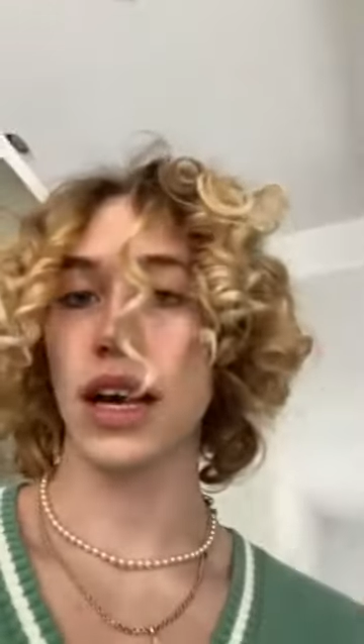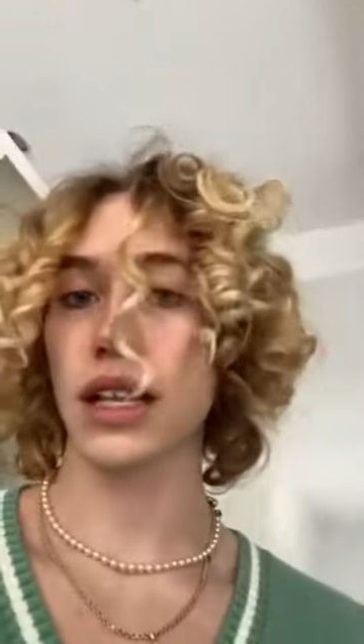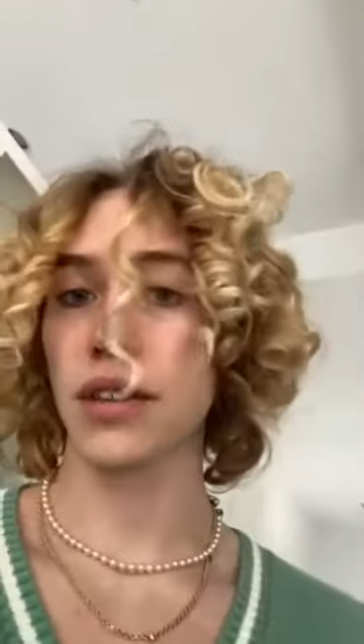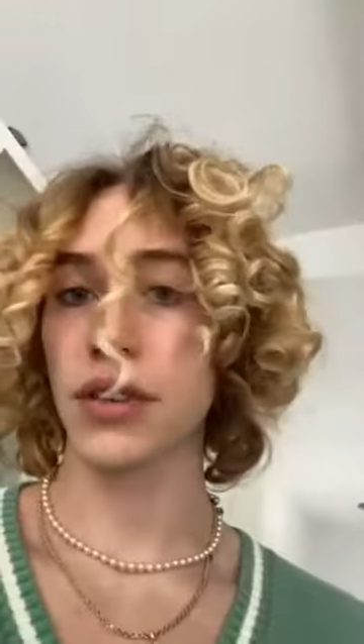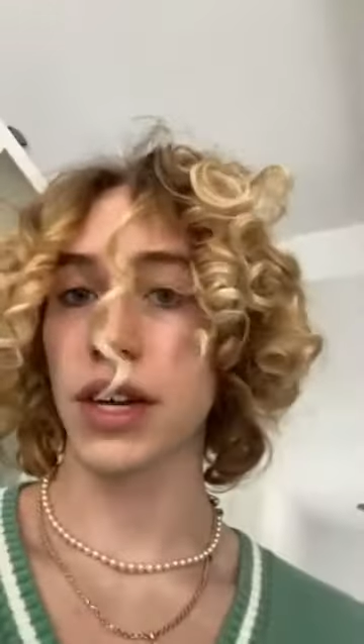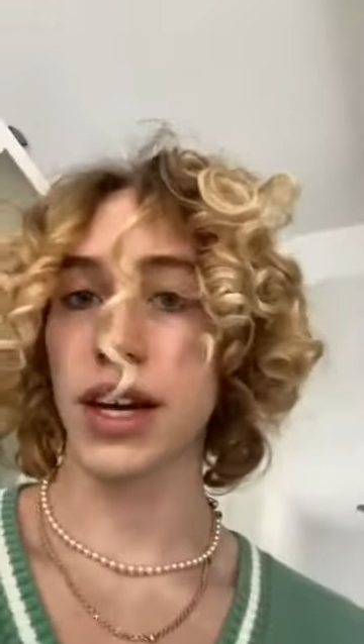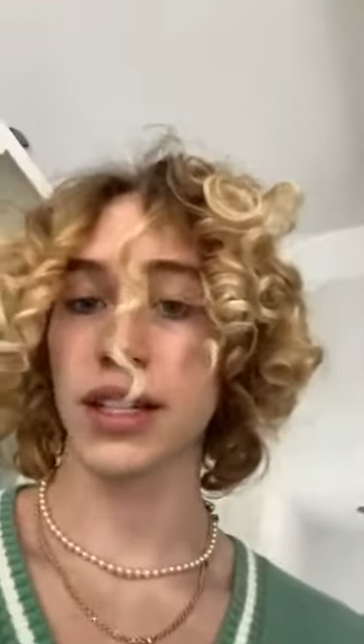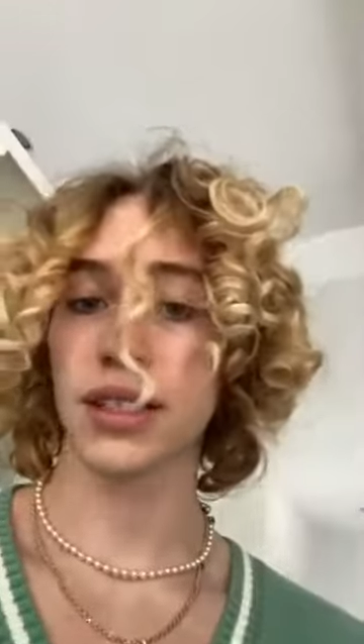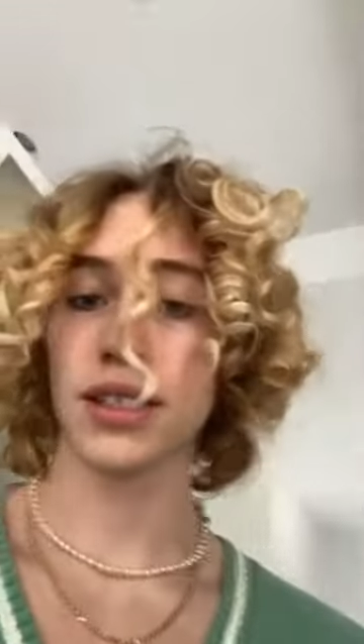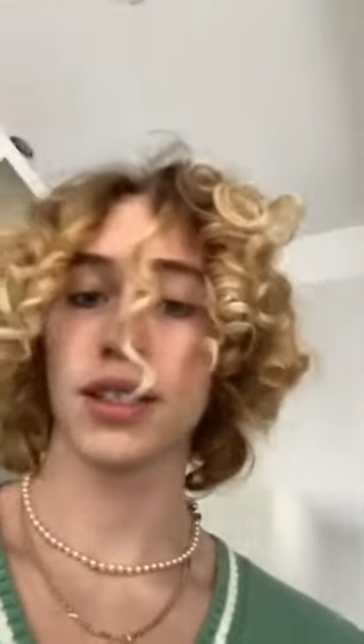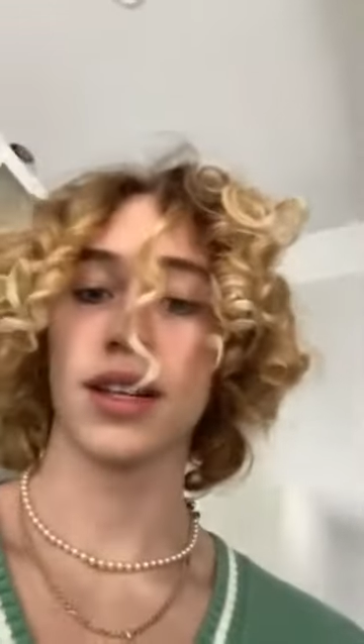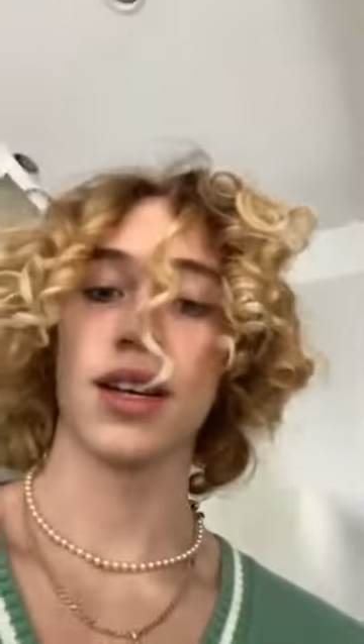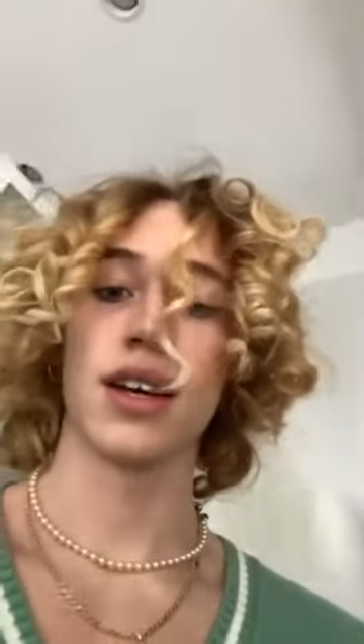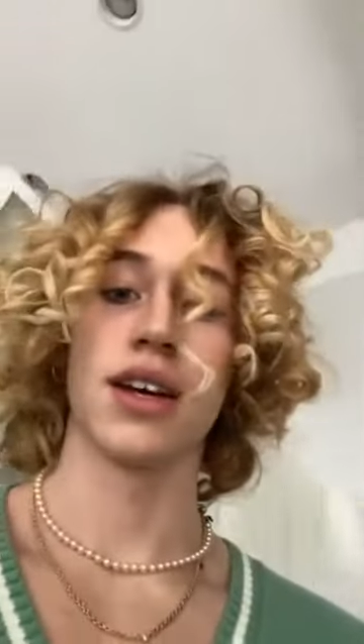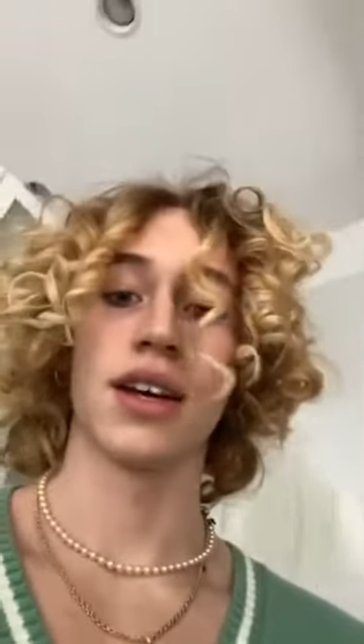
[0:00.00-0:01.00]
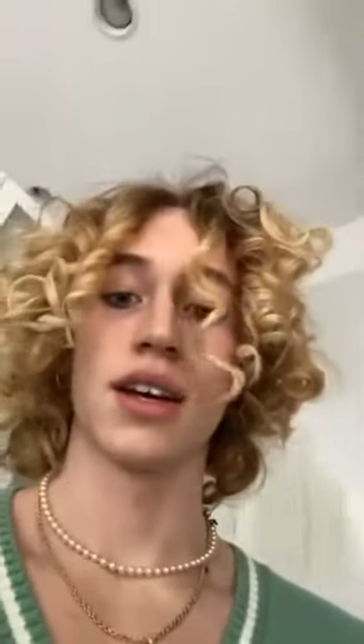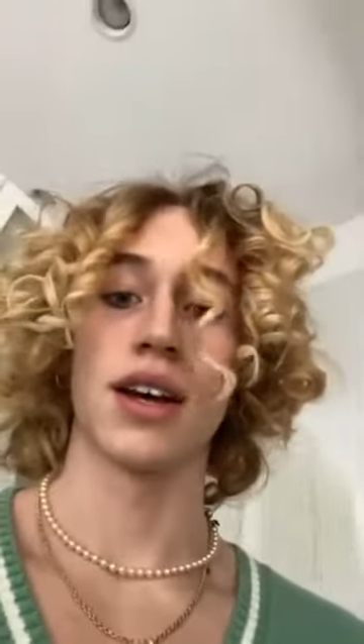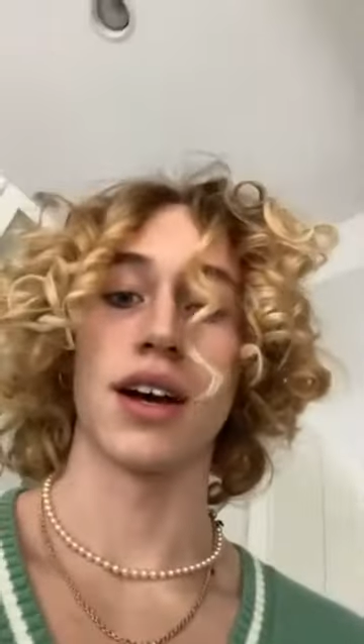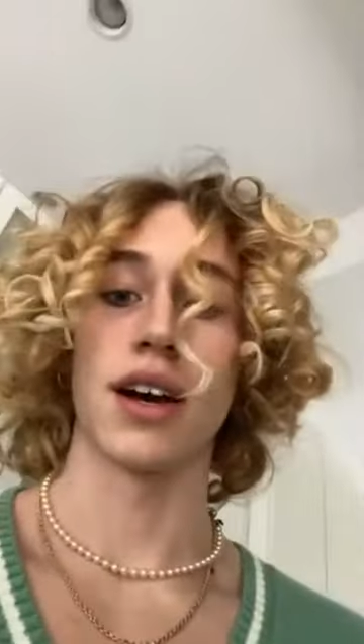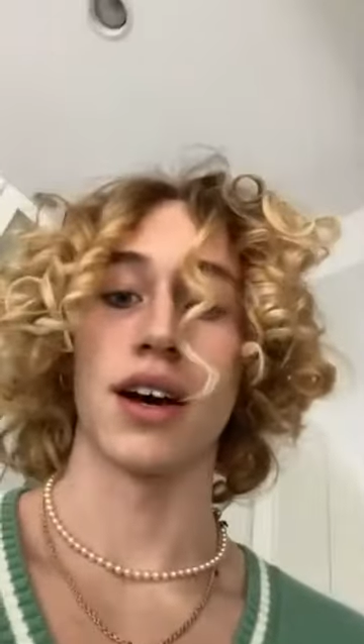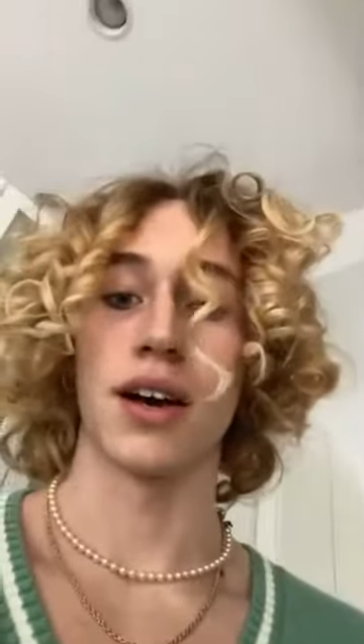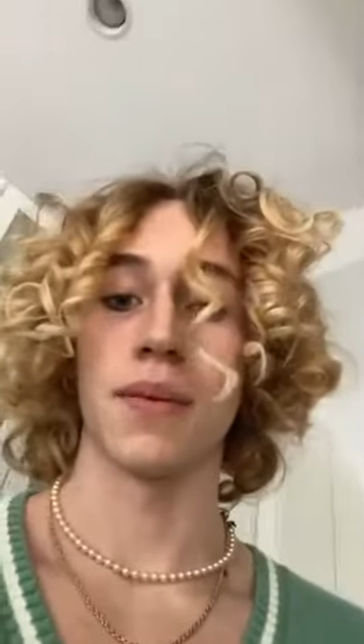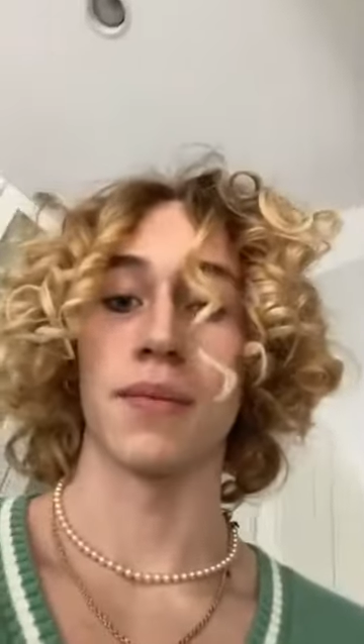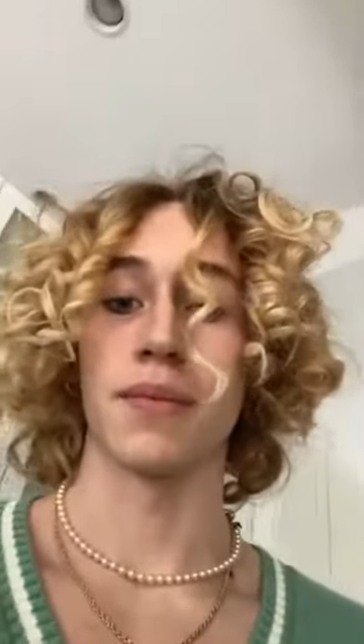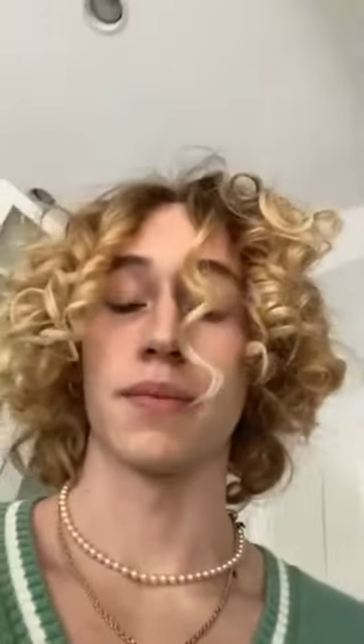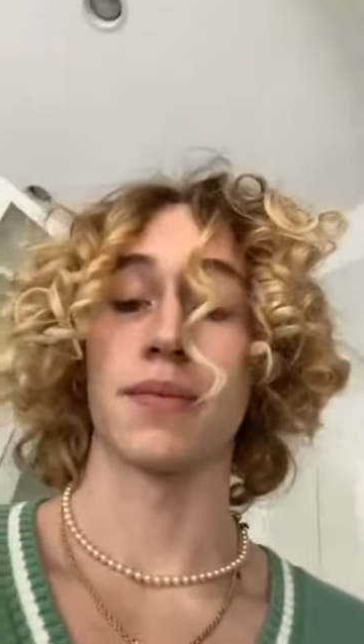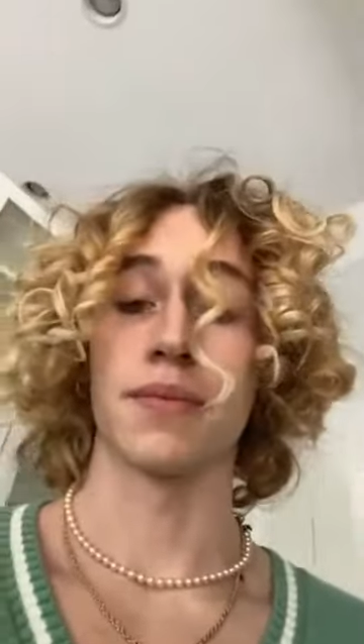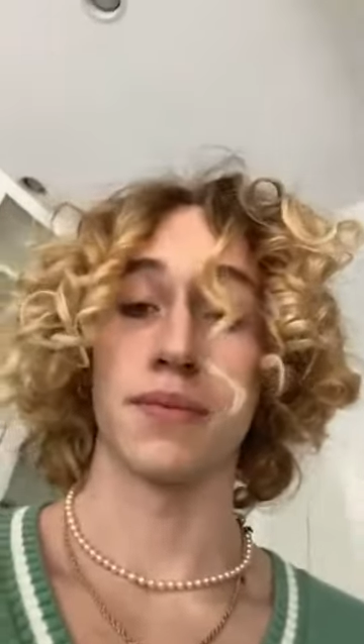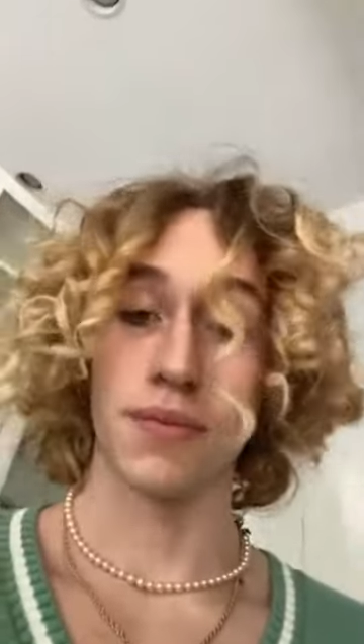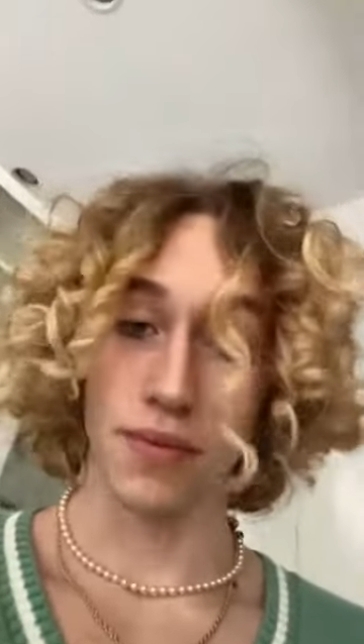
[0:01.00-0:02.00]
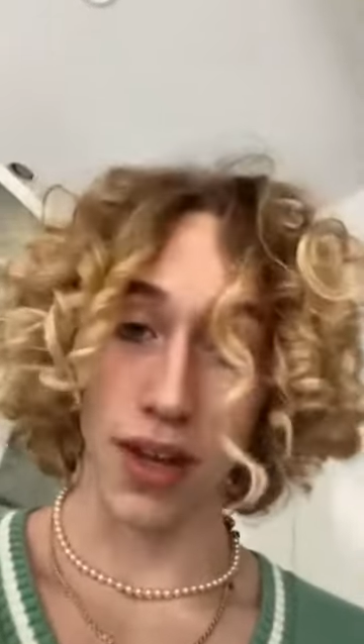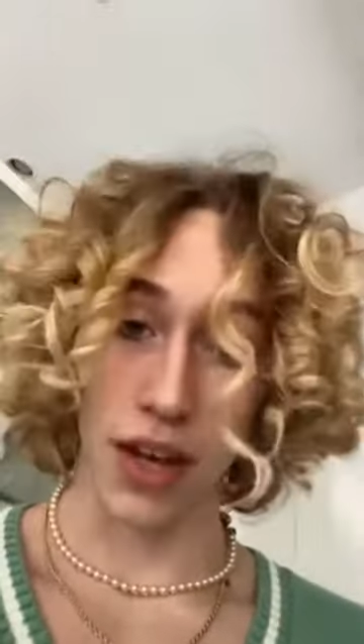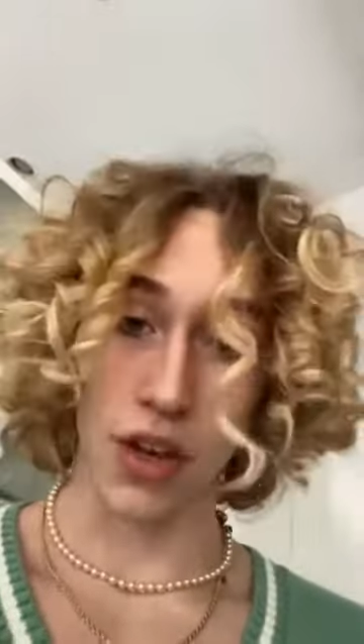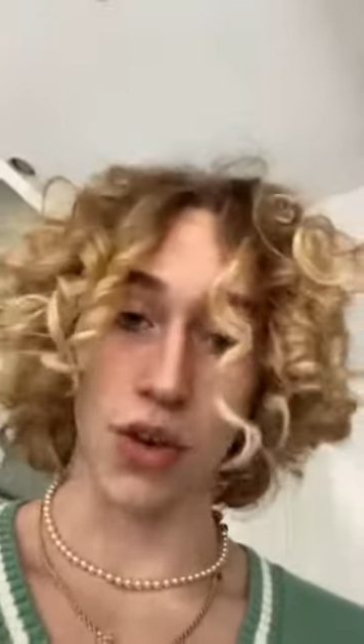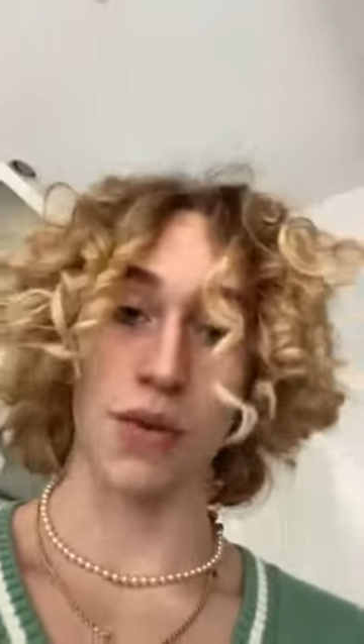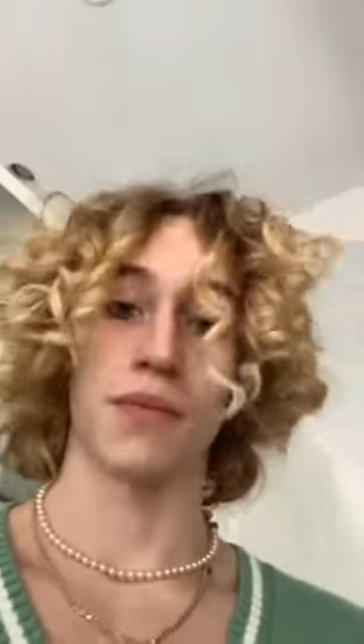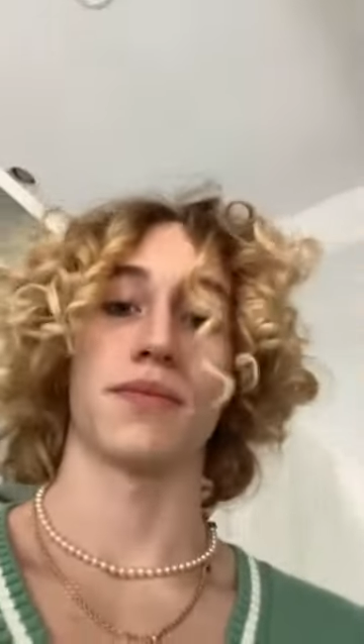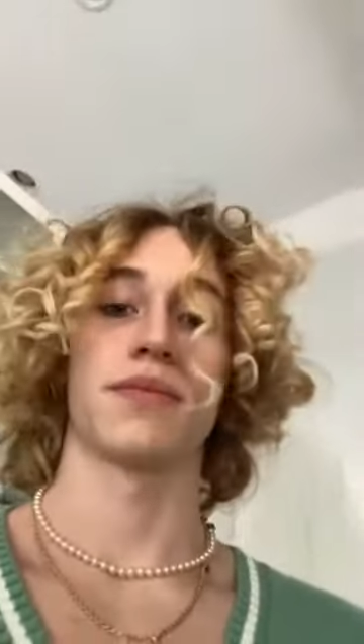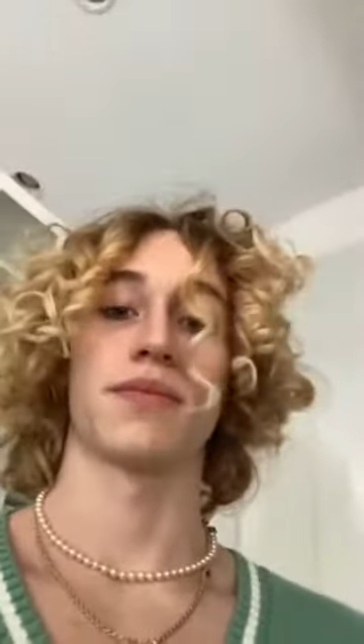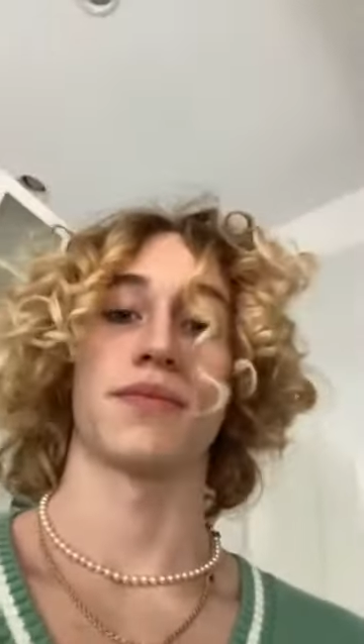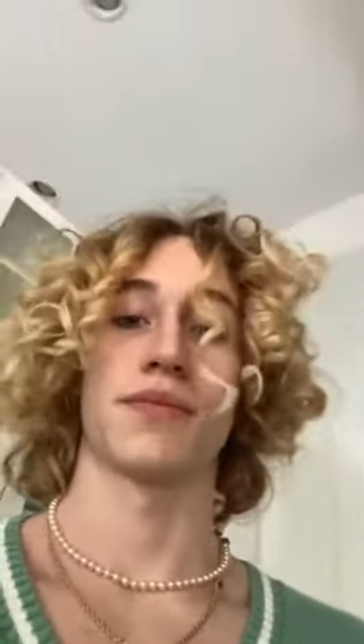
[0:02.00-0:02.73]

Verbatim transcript: I love you guys. Um, thank you.